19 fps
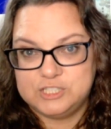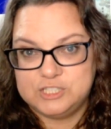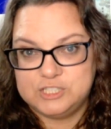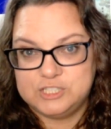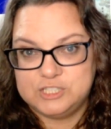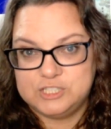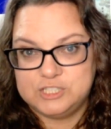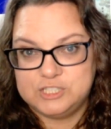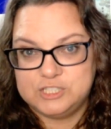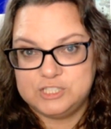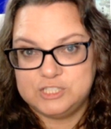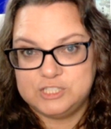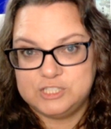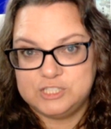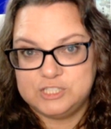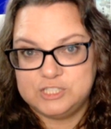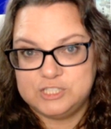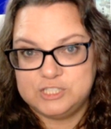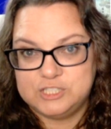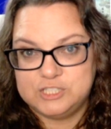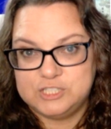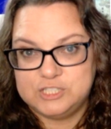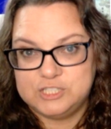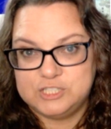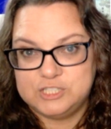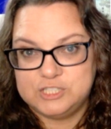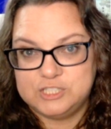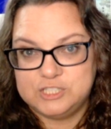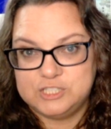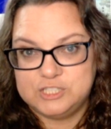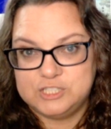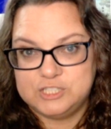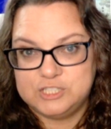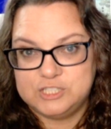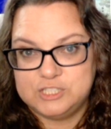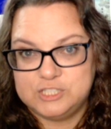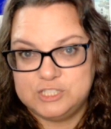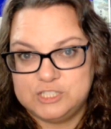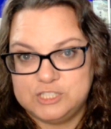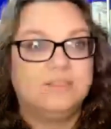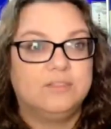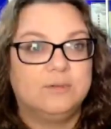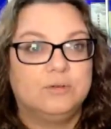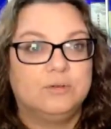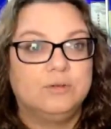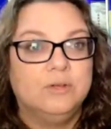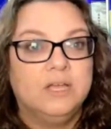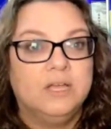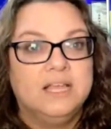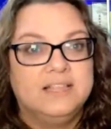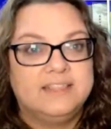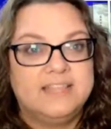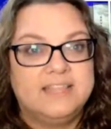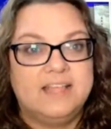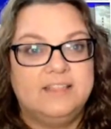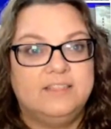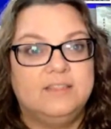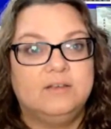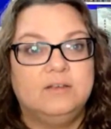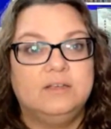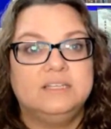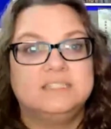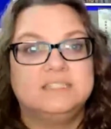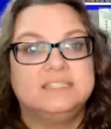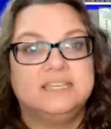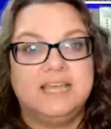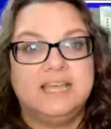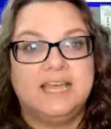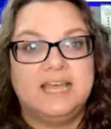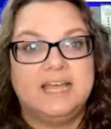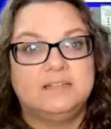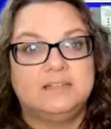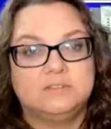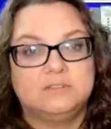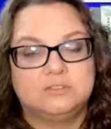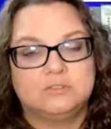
And if you ever get 3 fish together, then these get